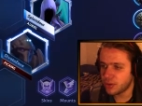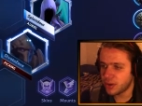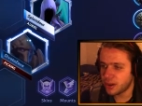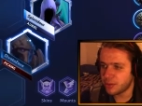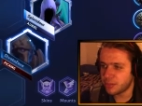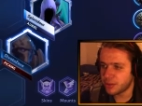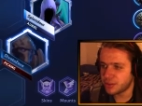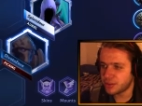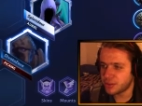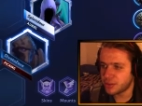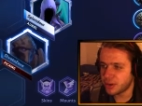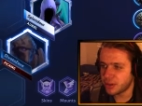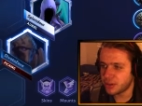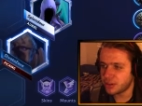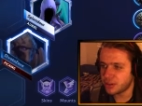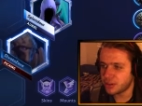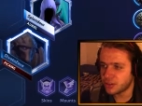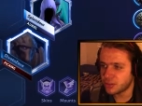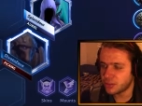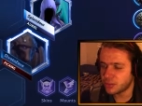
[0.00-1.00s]
why I picked
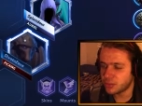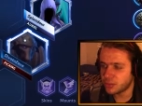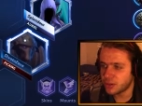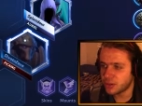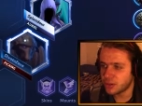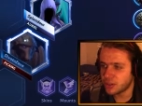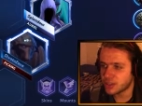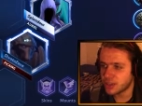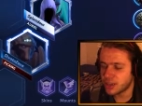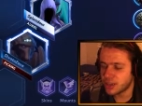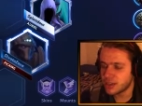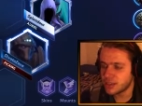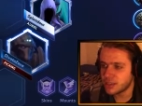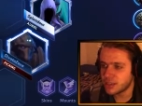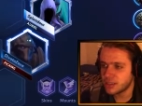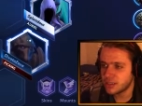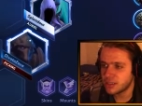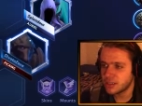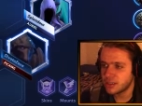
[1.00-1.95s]
Randy here to be honest, guys.